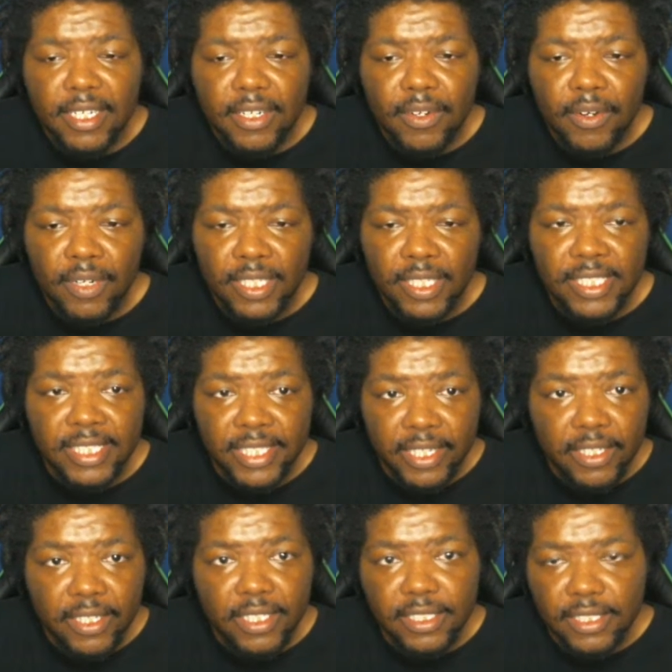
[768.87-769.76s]
or at least
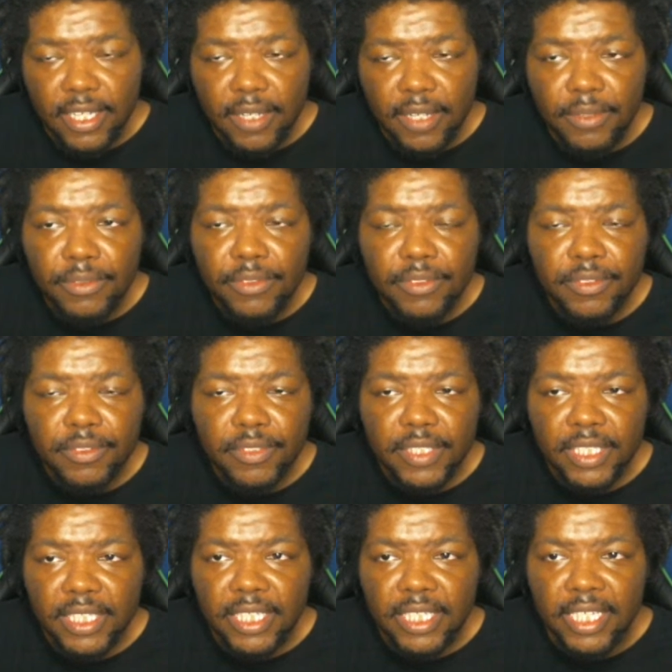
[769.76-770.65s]
nearly so,
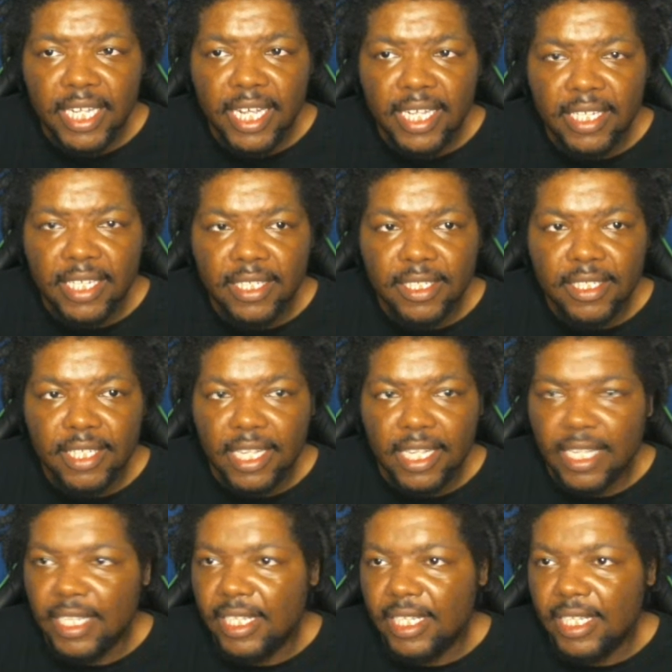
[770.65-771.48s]
like at